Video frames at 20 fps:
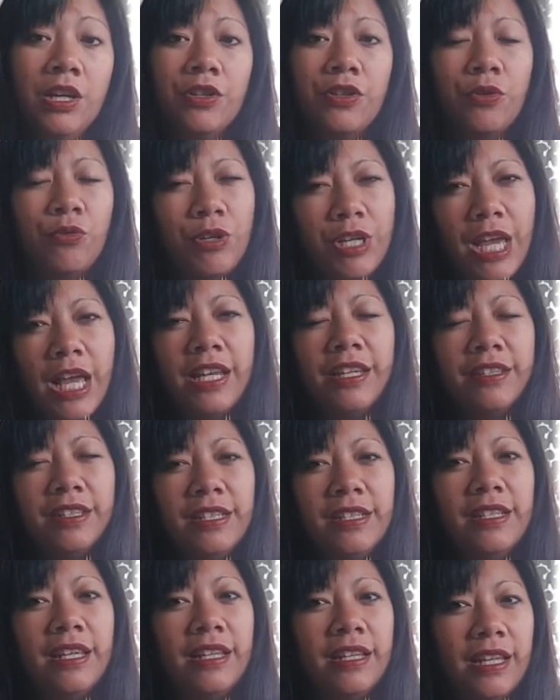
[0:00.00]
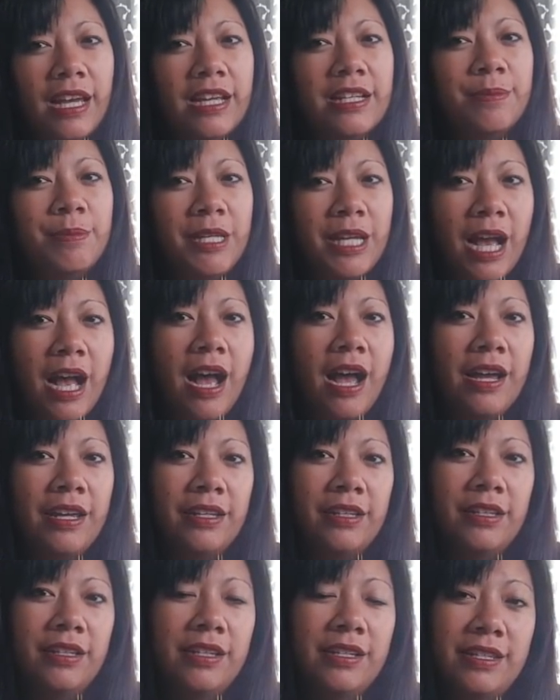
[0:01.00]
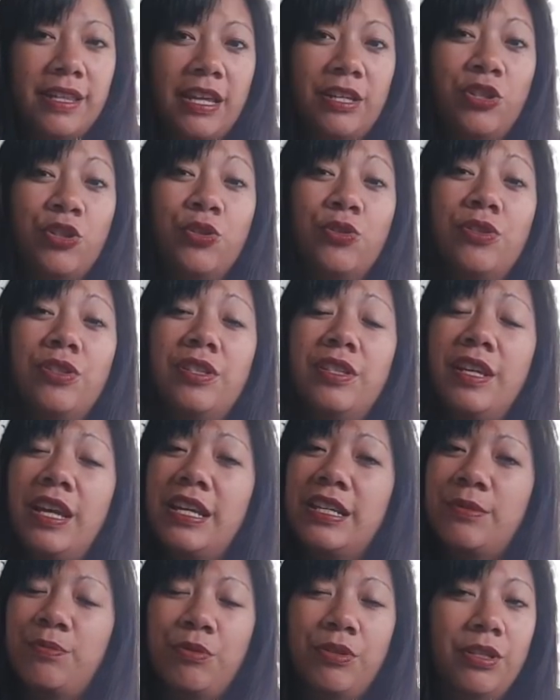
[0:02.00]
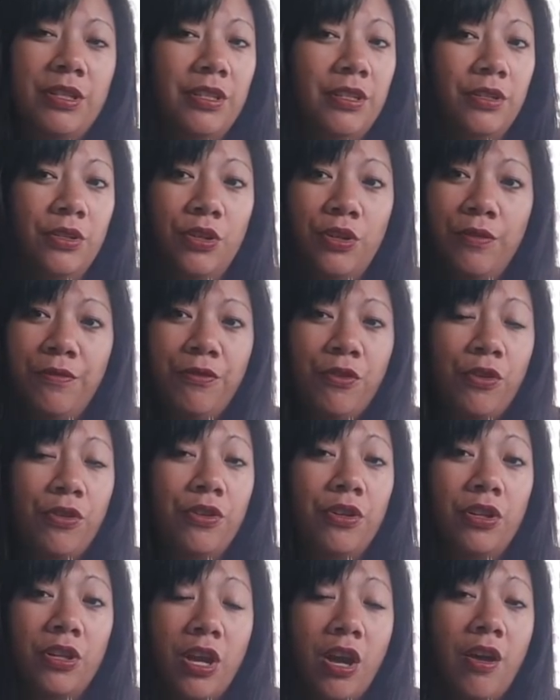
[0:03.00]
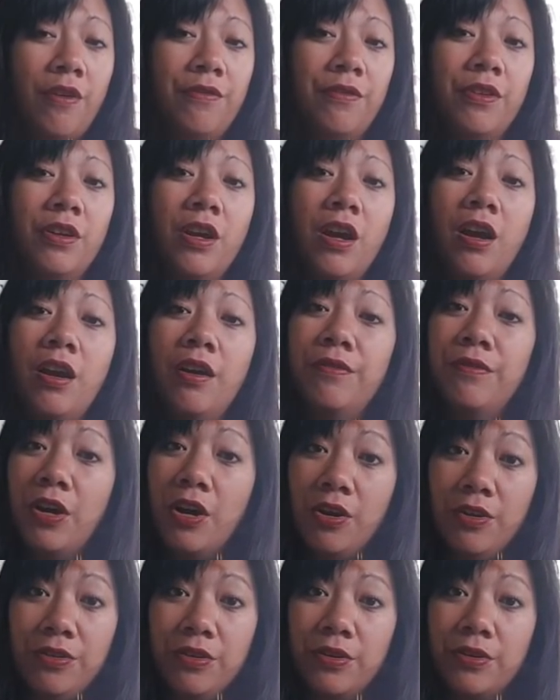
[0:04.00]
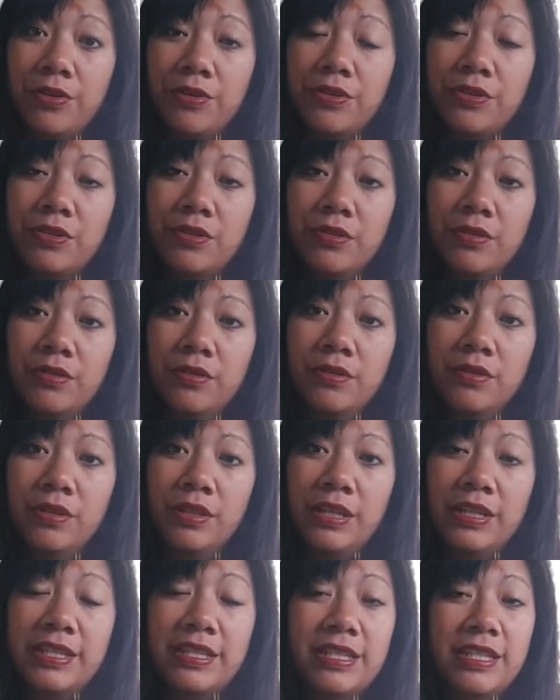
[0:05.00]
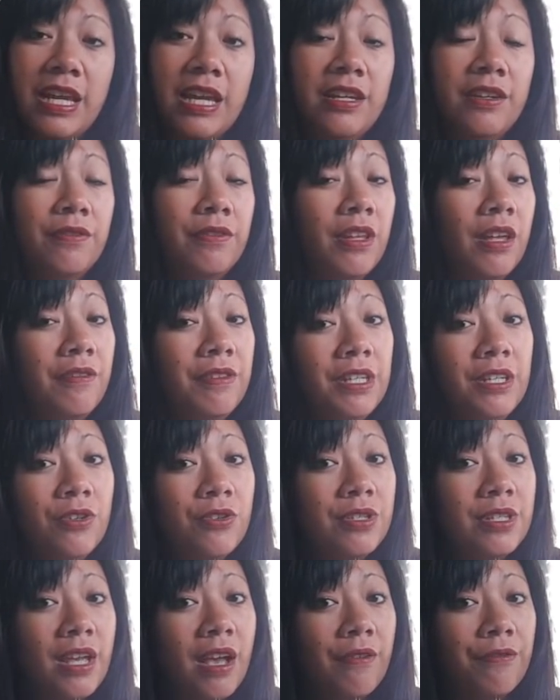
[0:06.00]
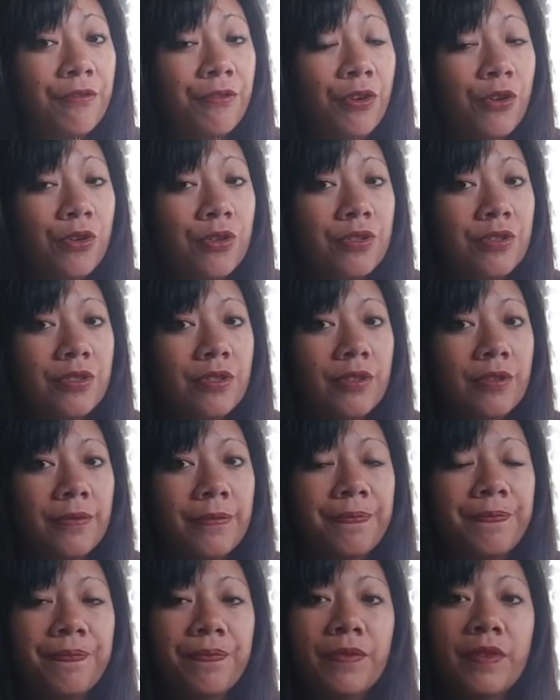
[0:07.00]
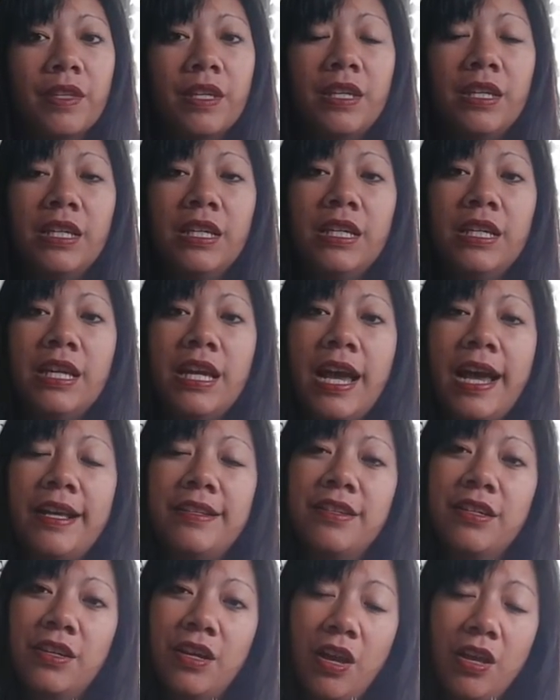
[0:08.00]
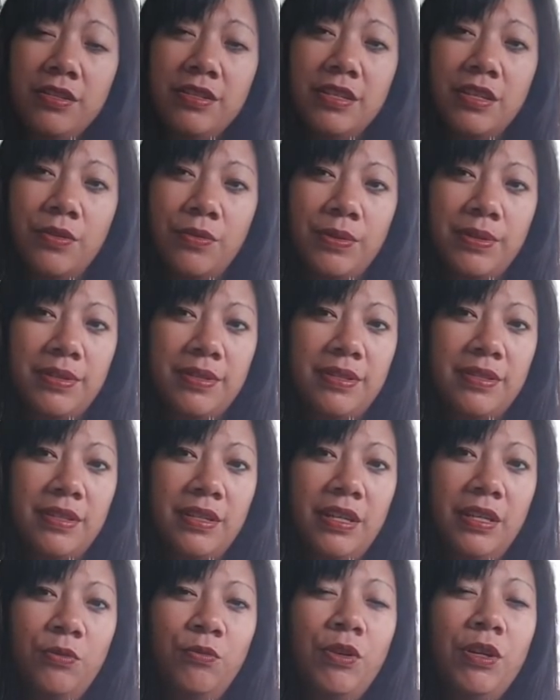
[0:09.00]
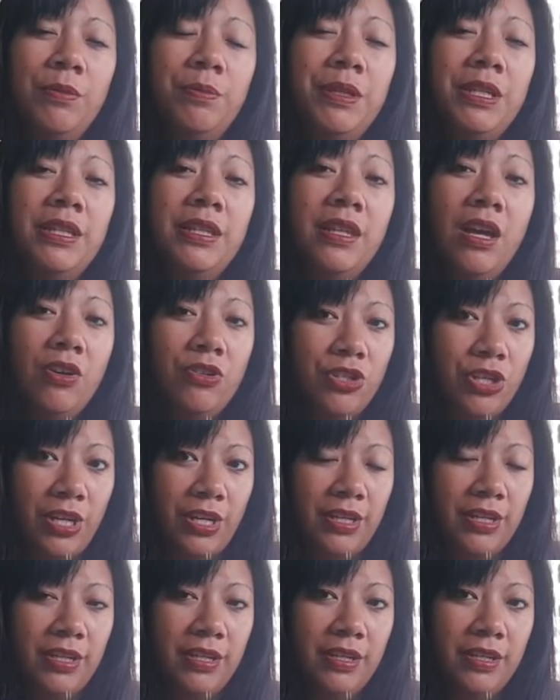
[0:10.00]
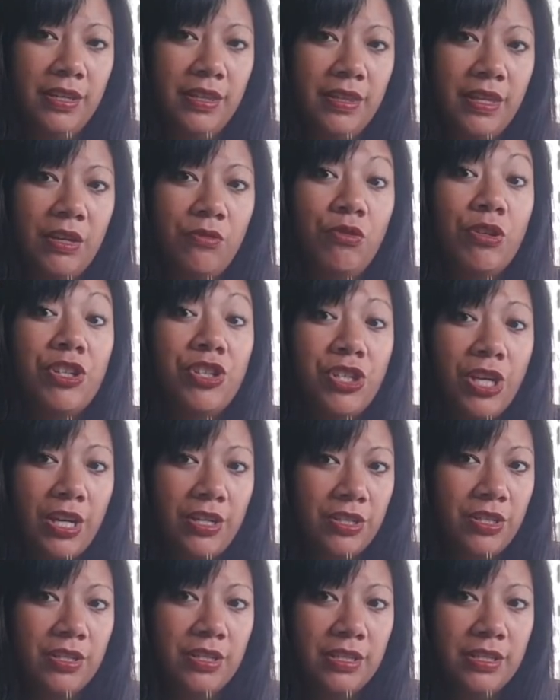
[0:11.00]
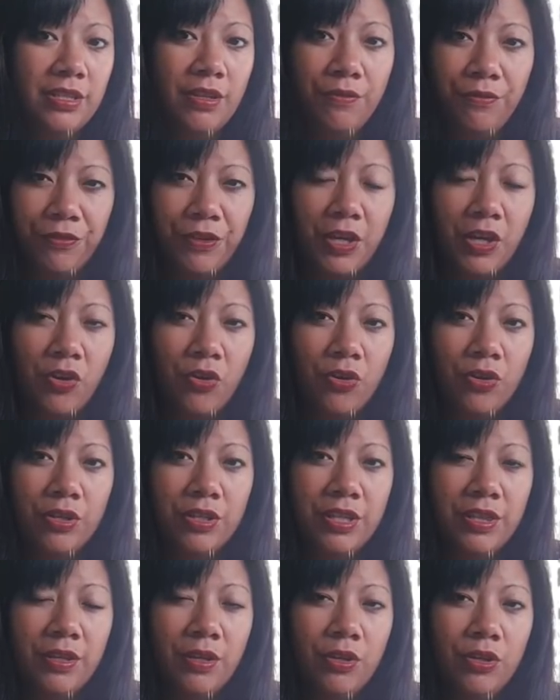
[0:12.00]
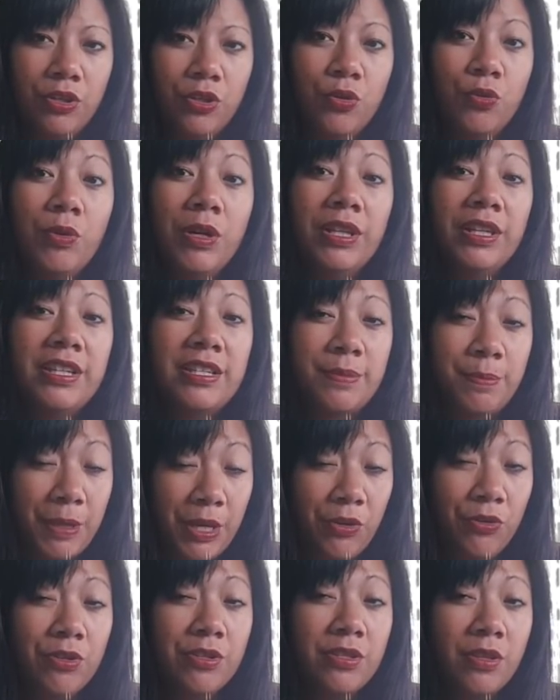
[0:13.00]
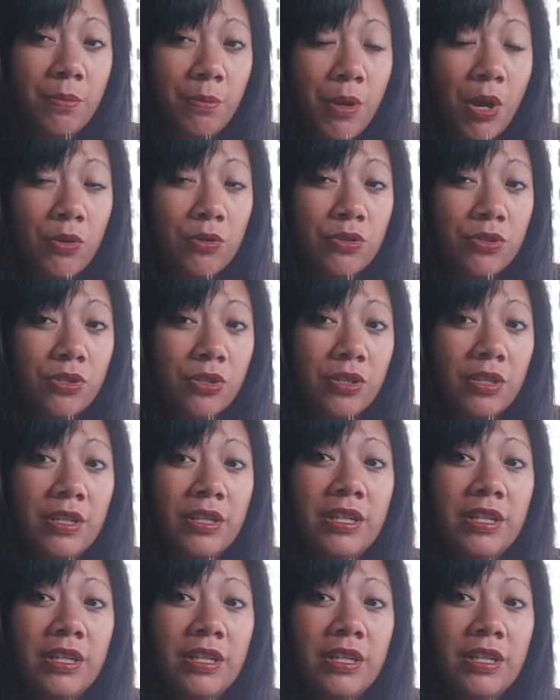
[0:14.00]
The reality that lies behind is that you desperately look for the love of others instead of loving yourself first. As a consequence, it will be logic that rejection is the fear you will experience the most